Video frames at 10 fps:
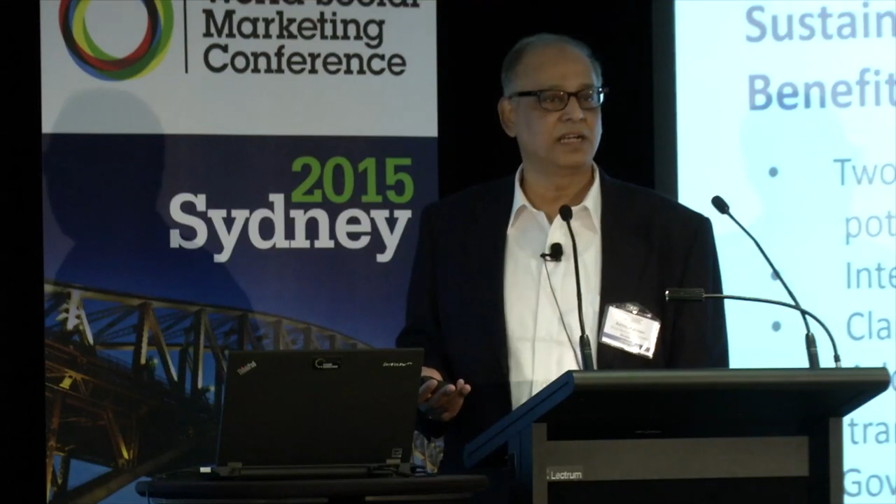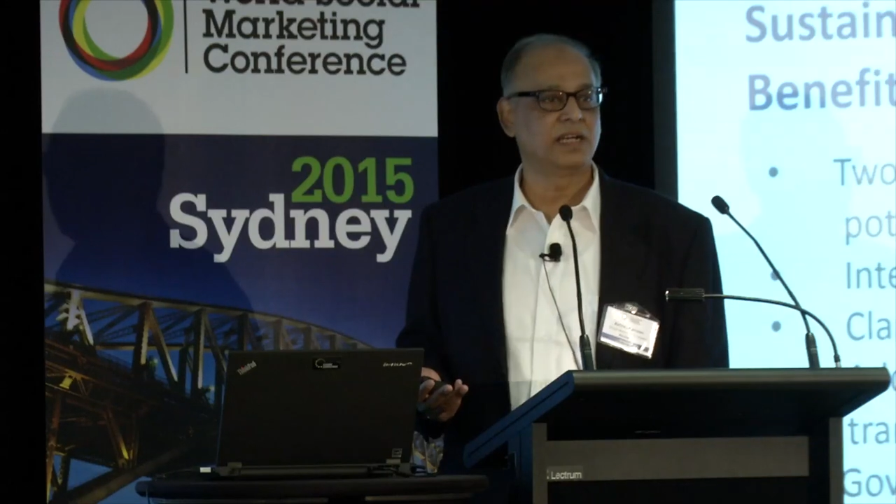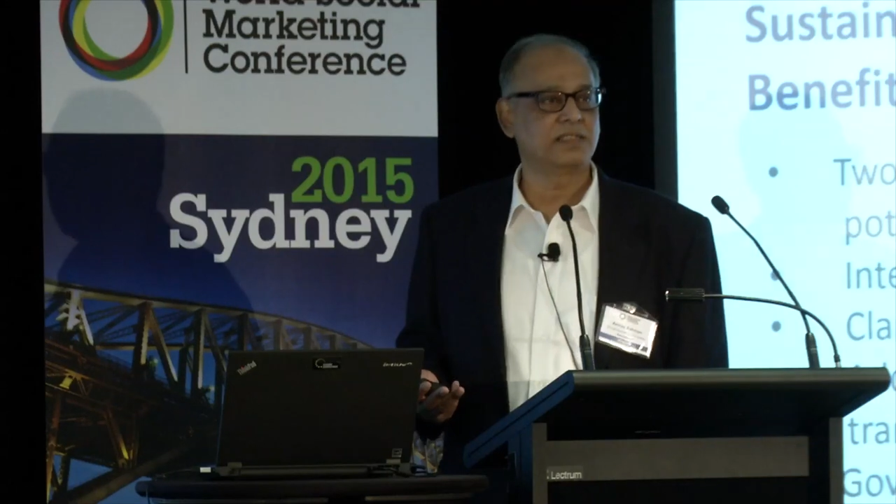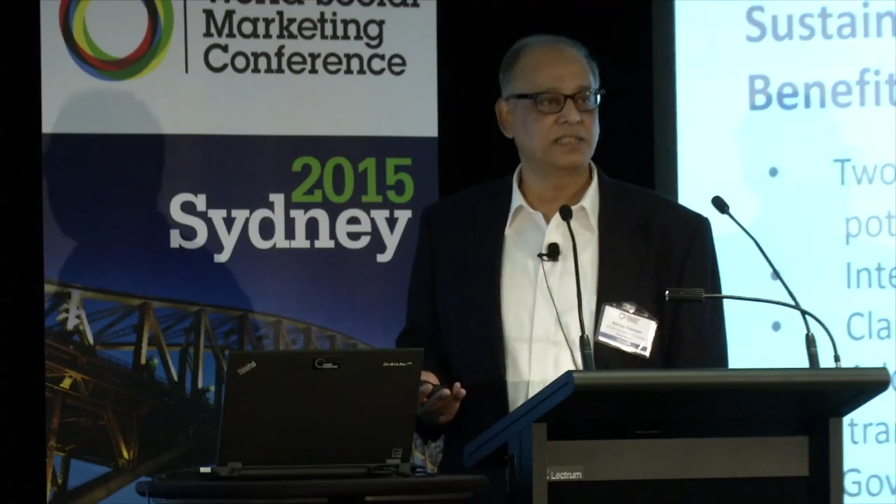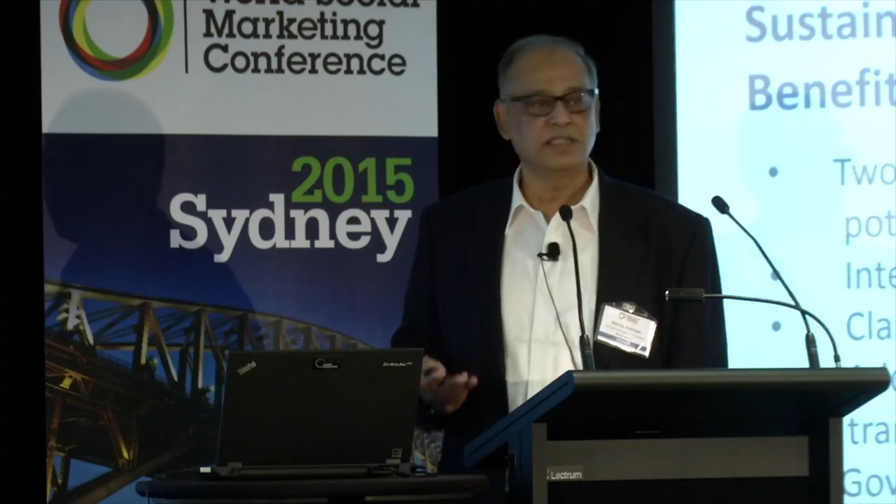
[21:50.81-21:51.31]

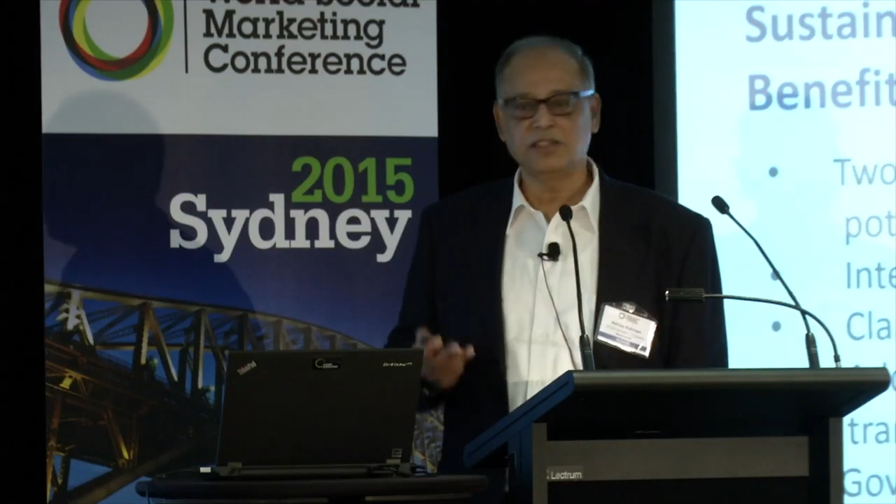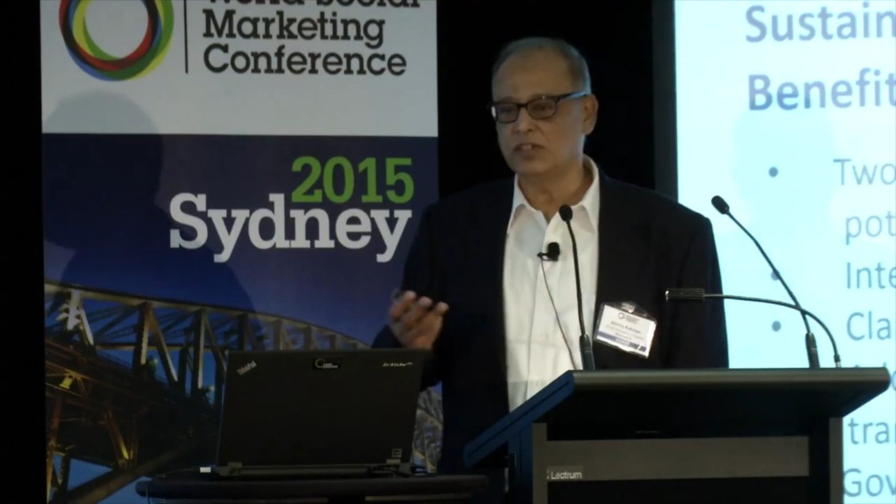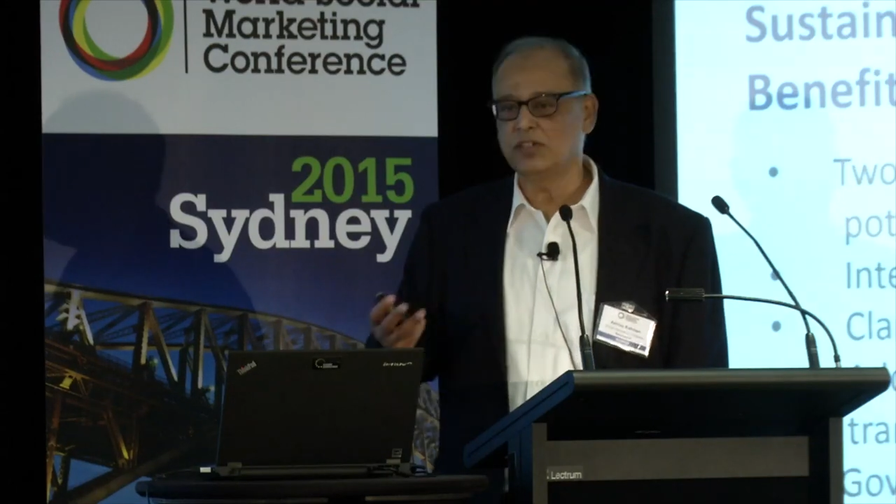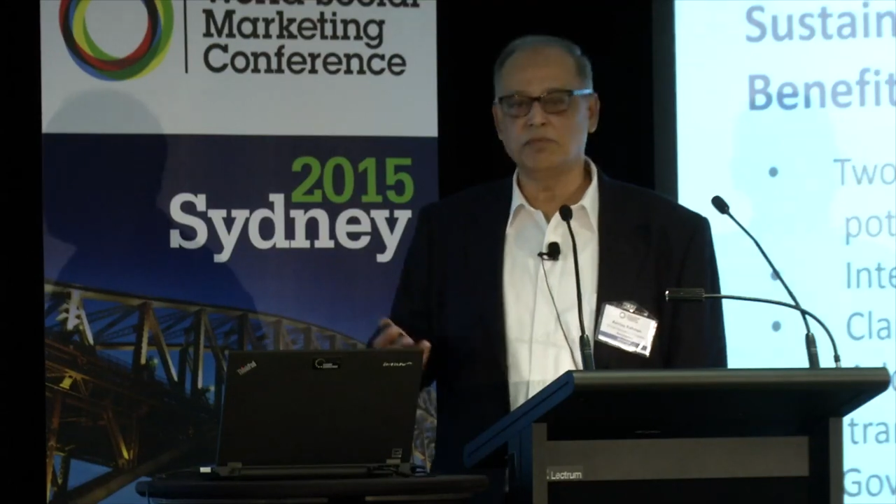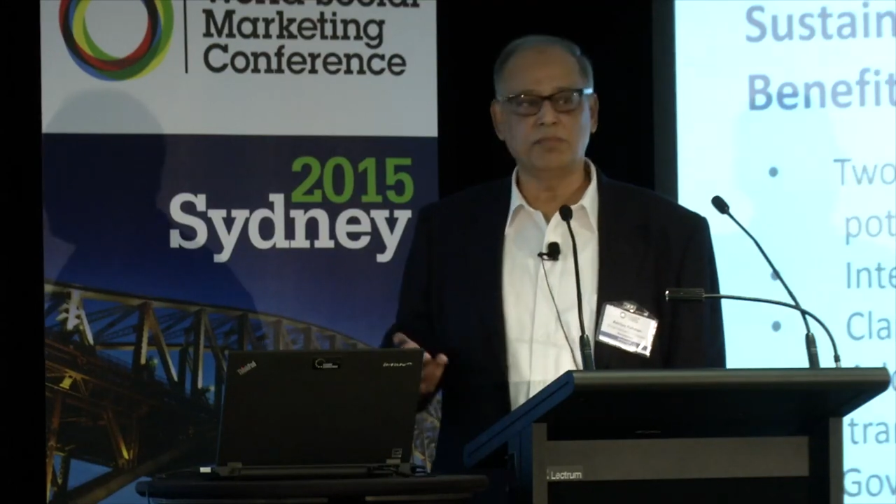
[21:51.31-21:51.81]
and say, you know,
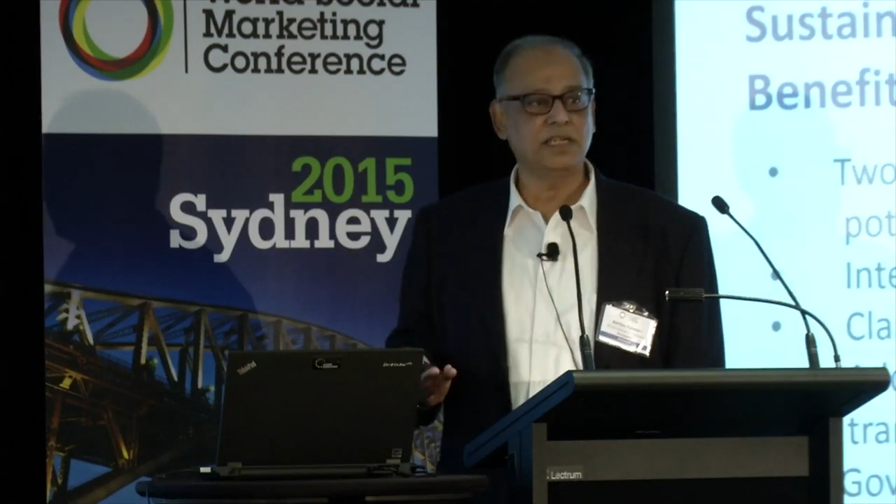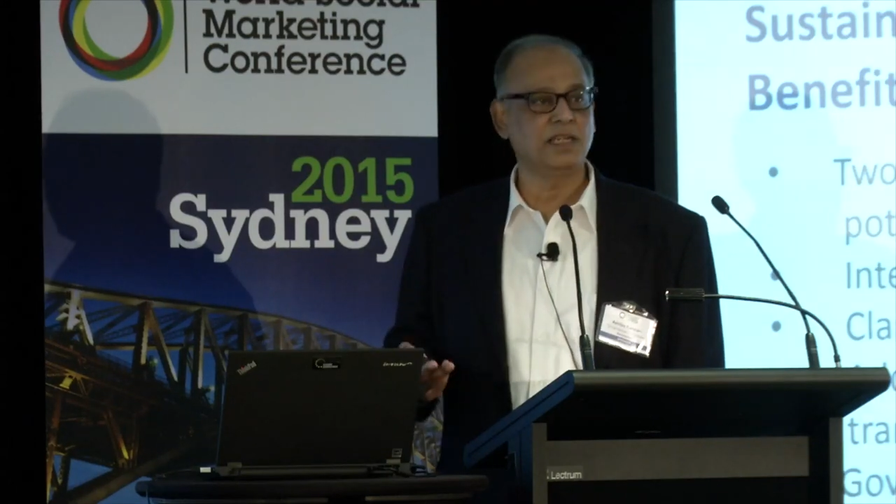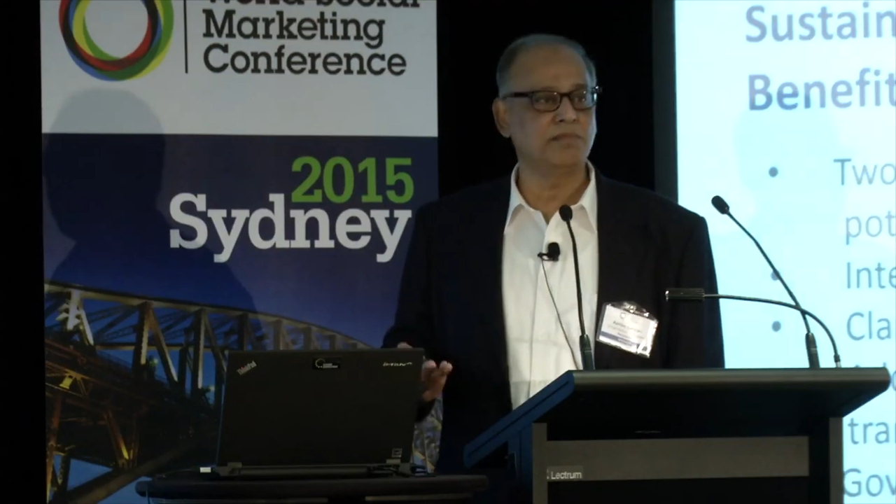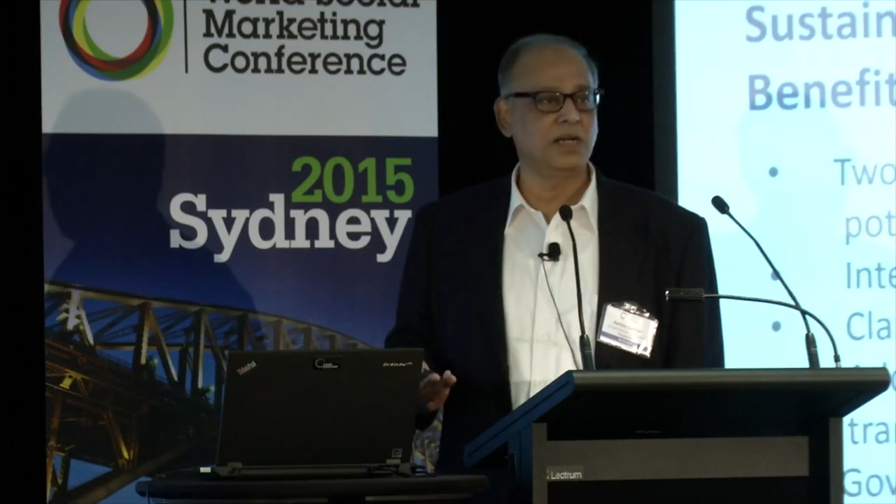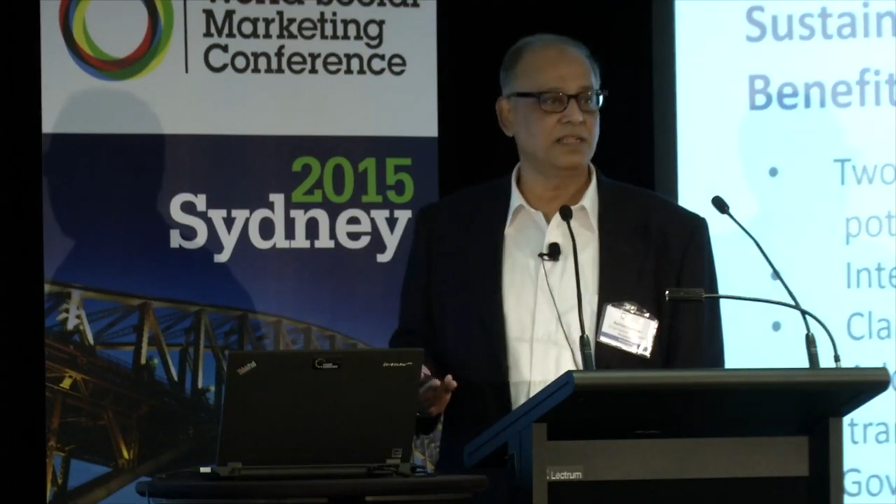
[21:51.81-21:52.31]
you're
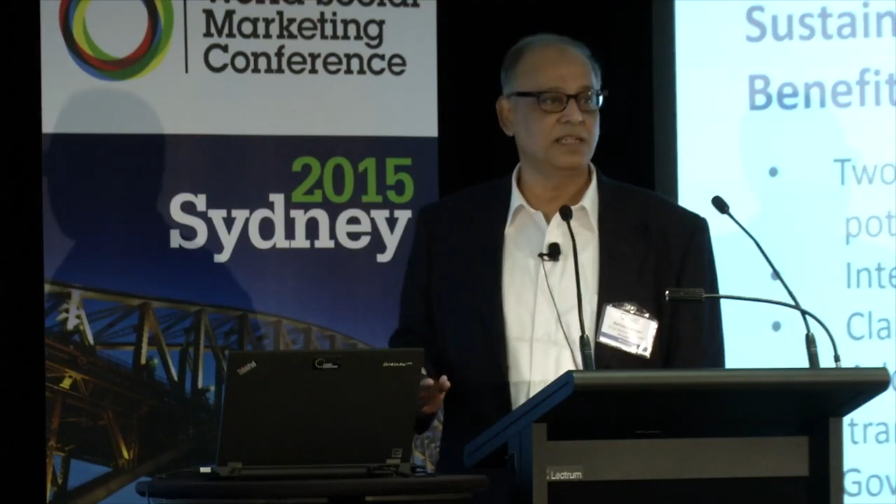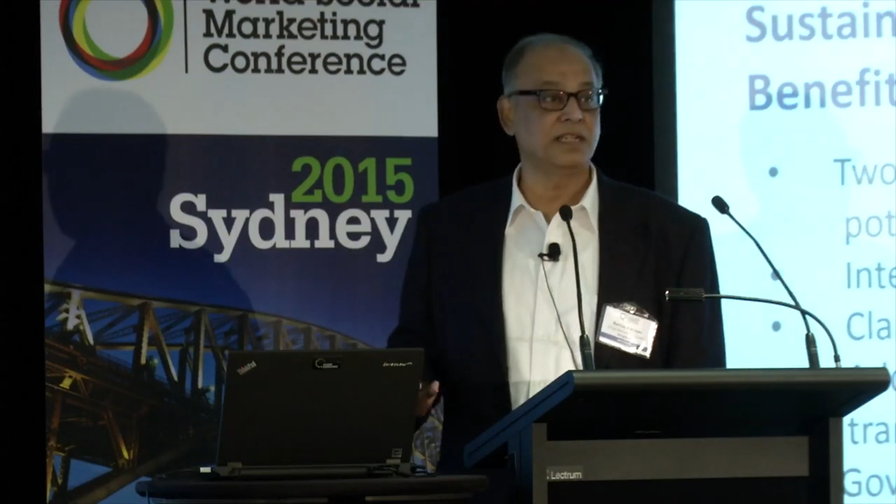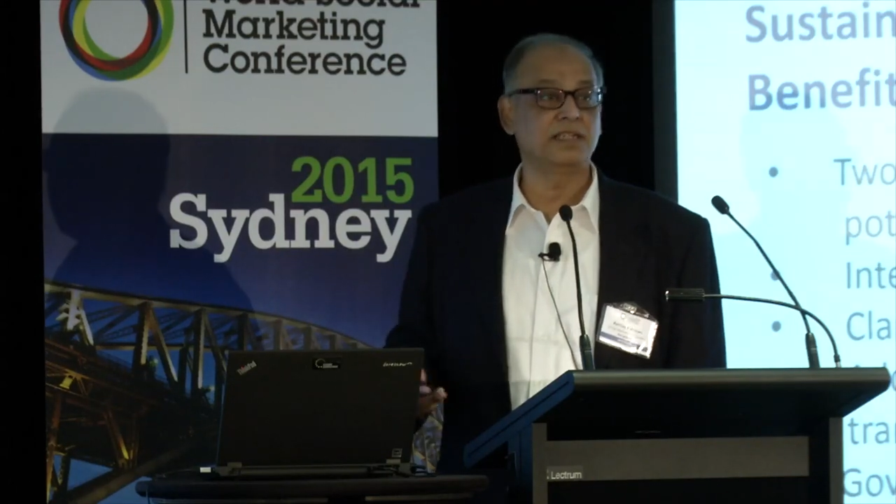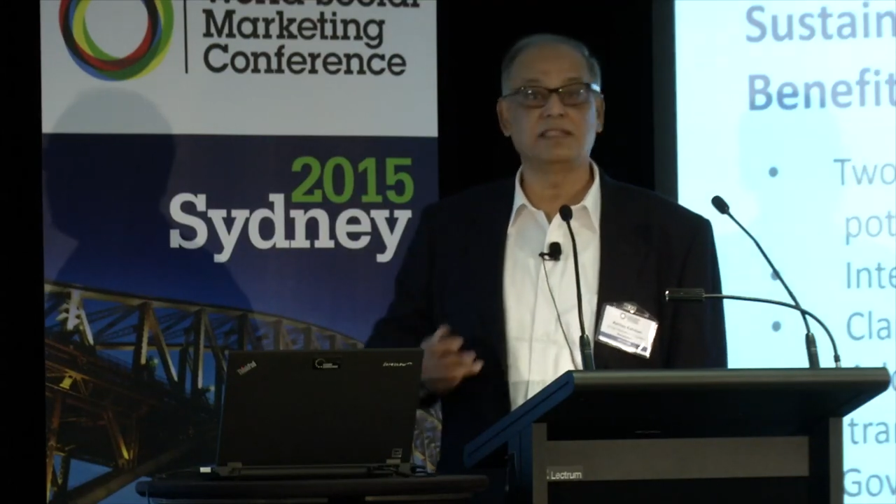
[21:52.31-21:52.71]
making money under